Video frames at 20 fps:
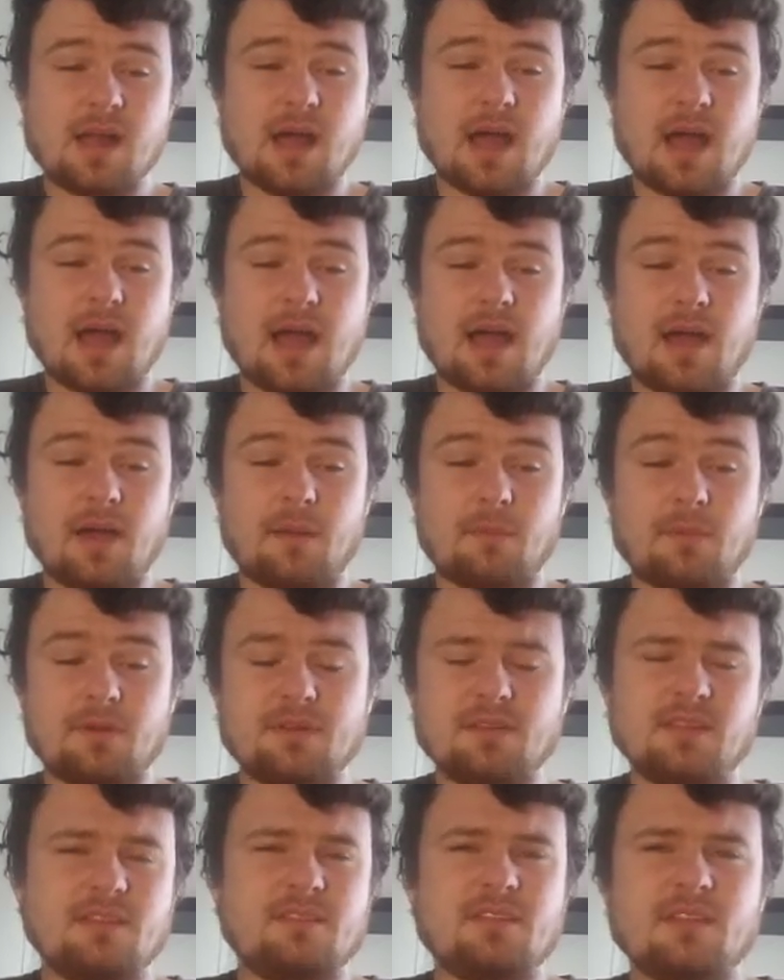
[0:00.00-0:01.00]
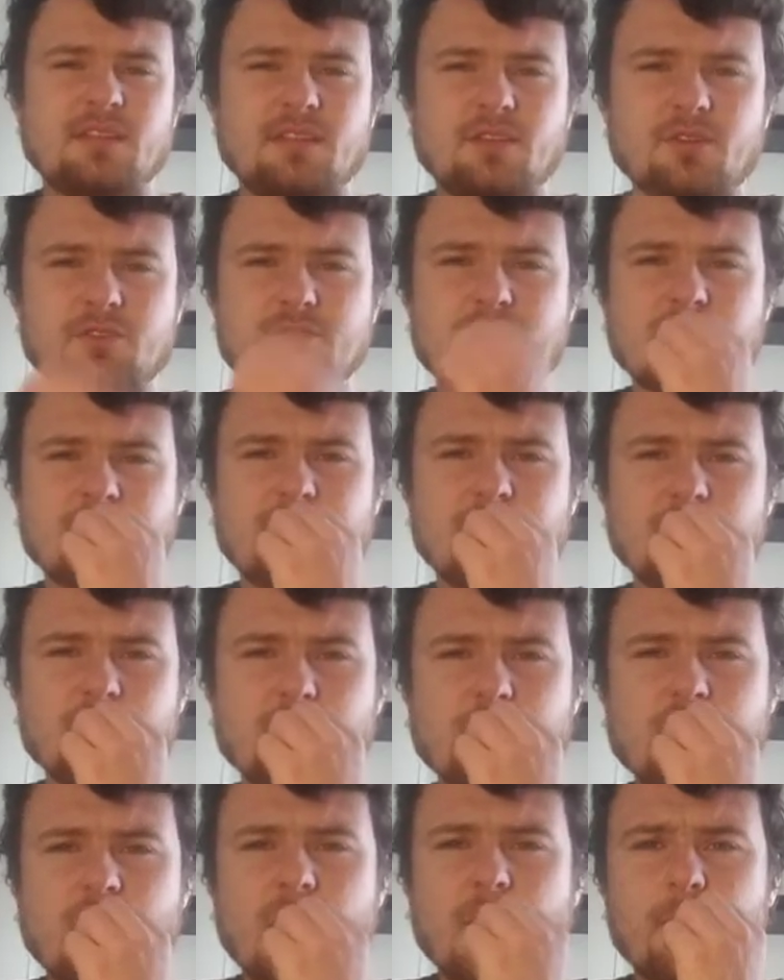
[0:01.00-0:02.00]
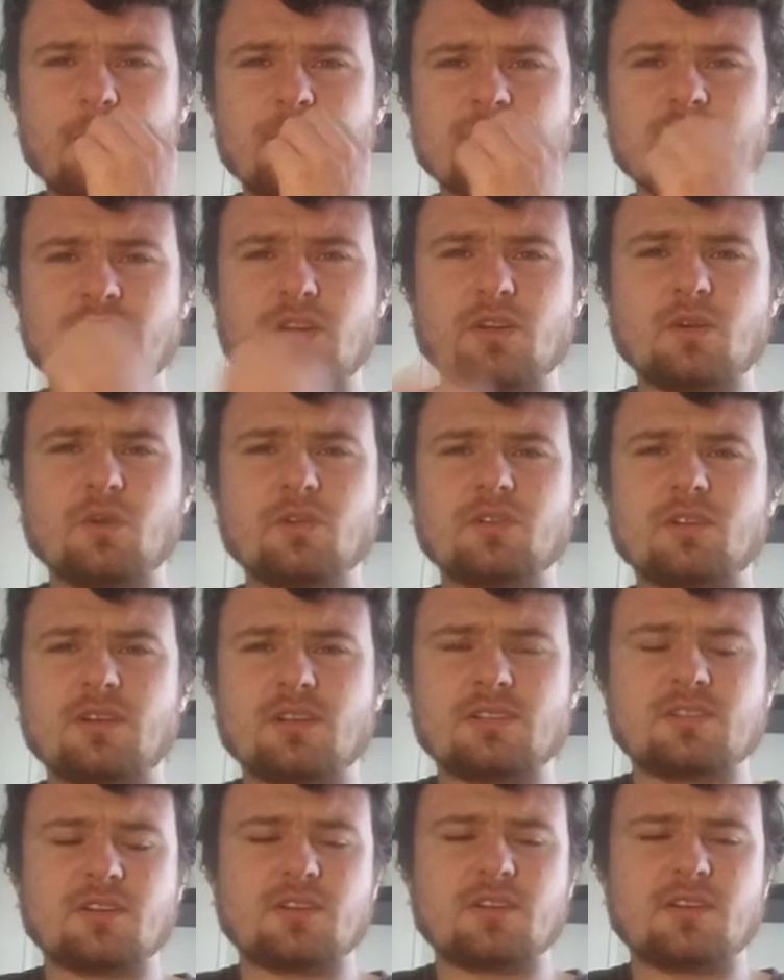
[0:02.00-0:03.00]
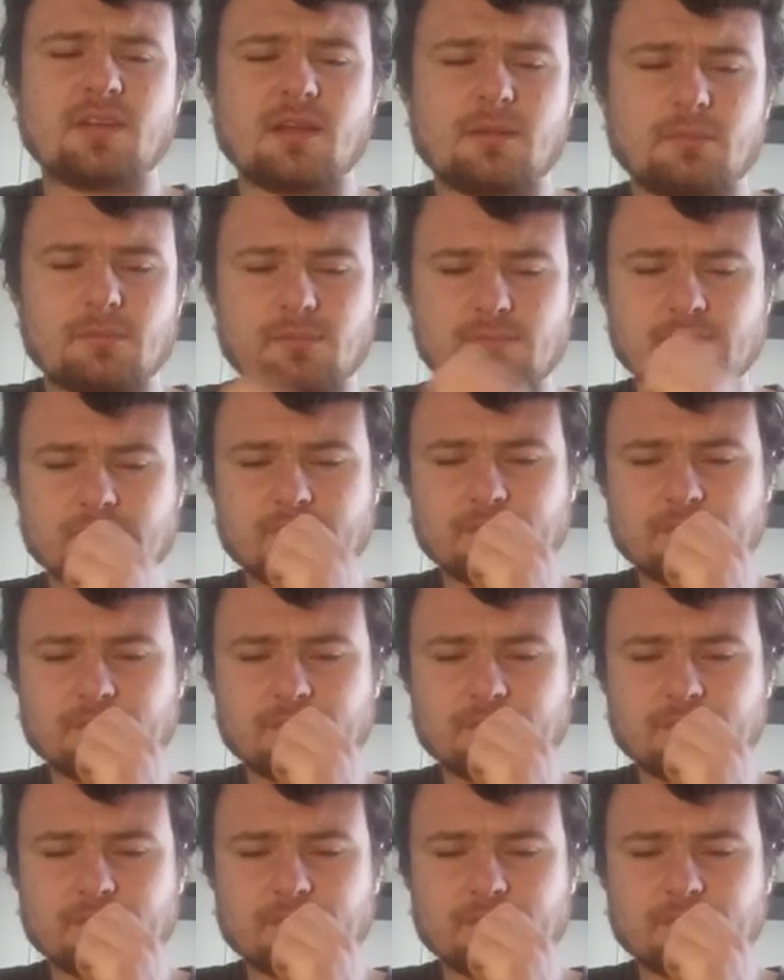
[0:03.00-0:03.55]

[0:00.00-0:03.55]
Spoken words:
I didn't need to eat a huge amount of food, but as I got older, I started